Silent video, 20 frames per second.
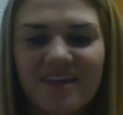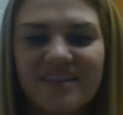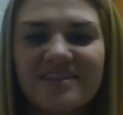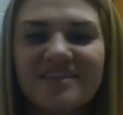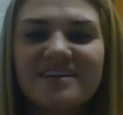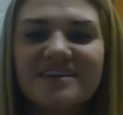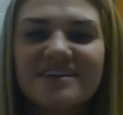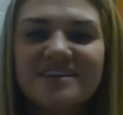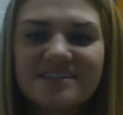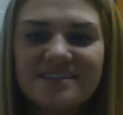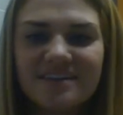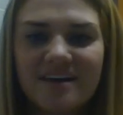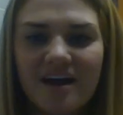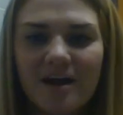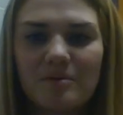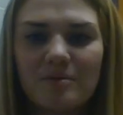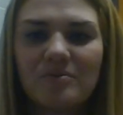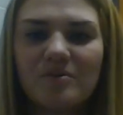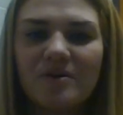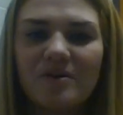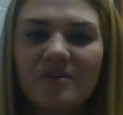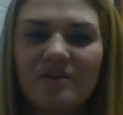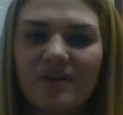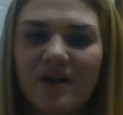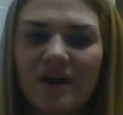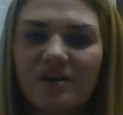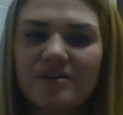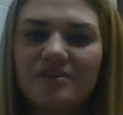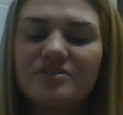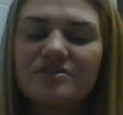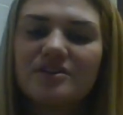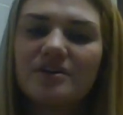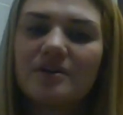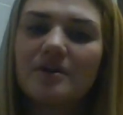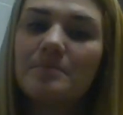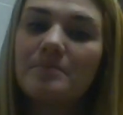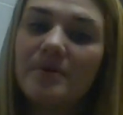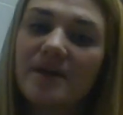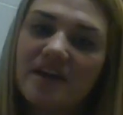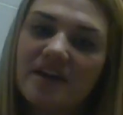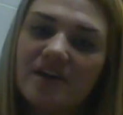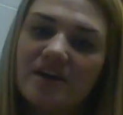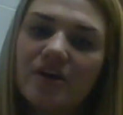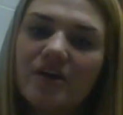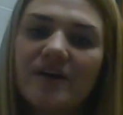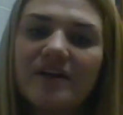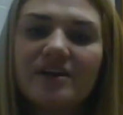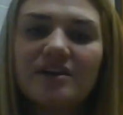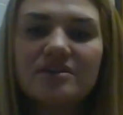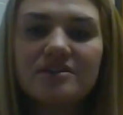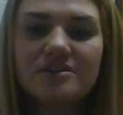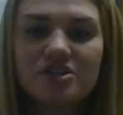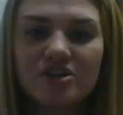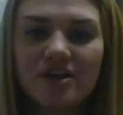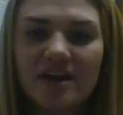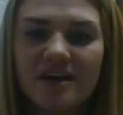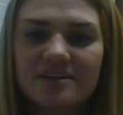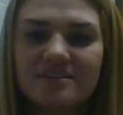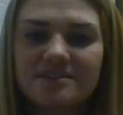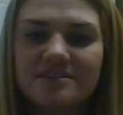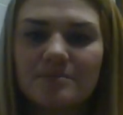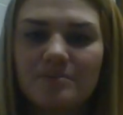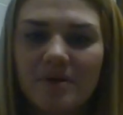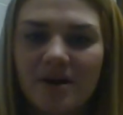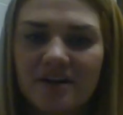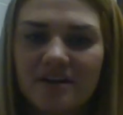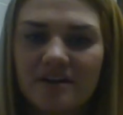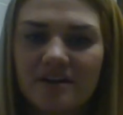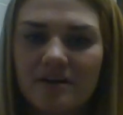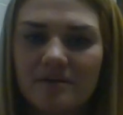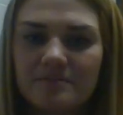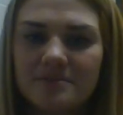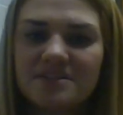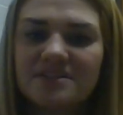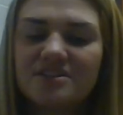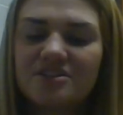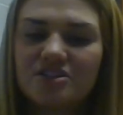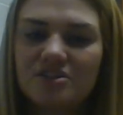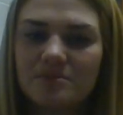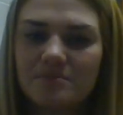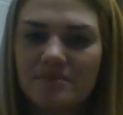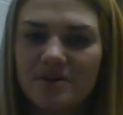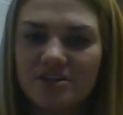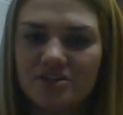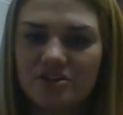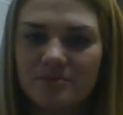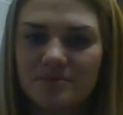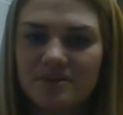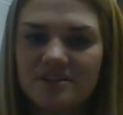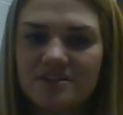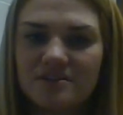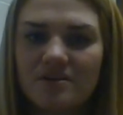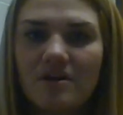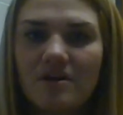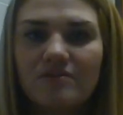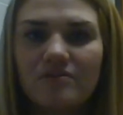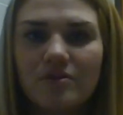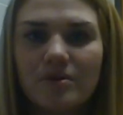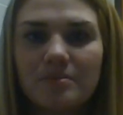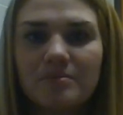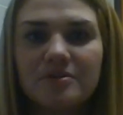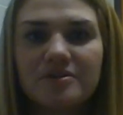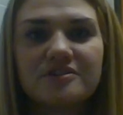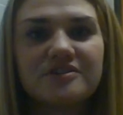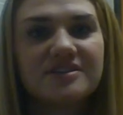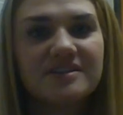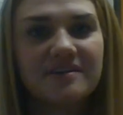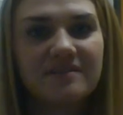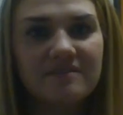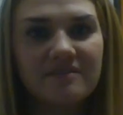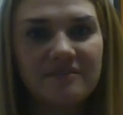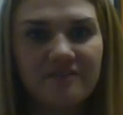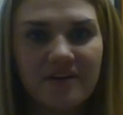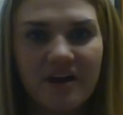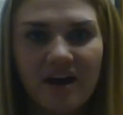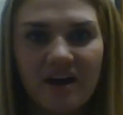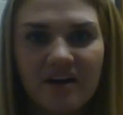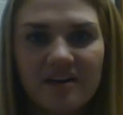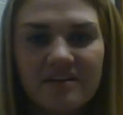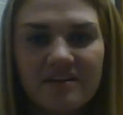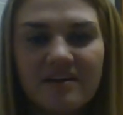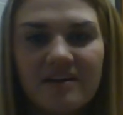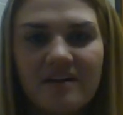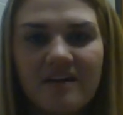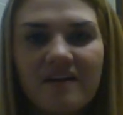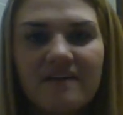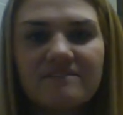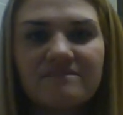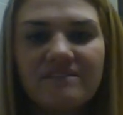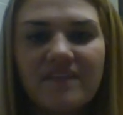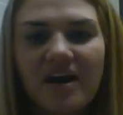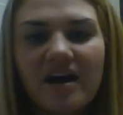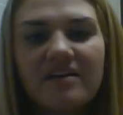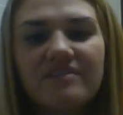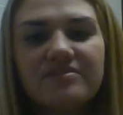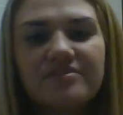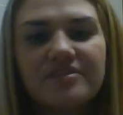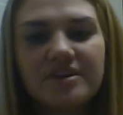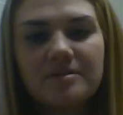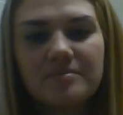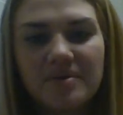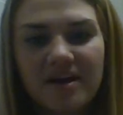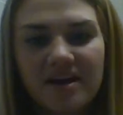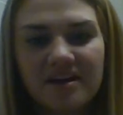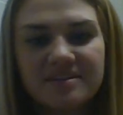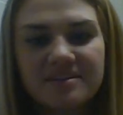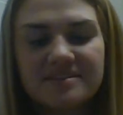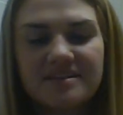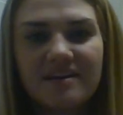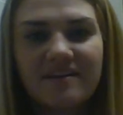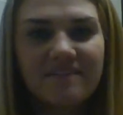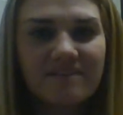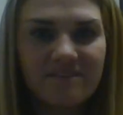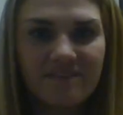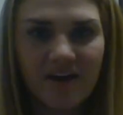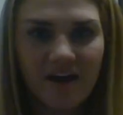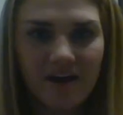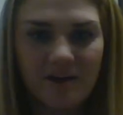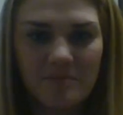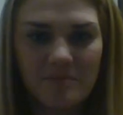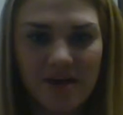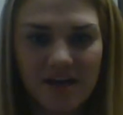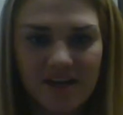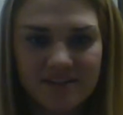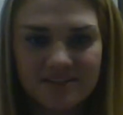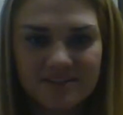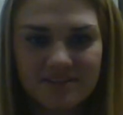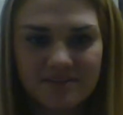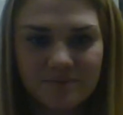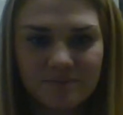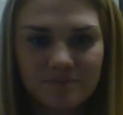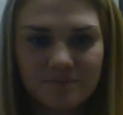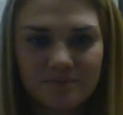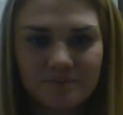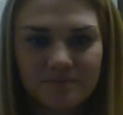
This lab will allow you to compare and contrast the body composition measurements for percent fat, fat-free mass, and fat mass.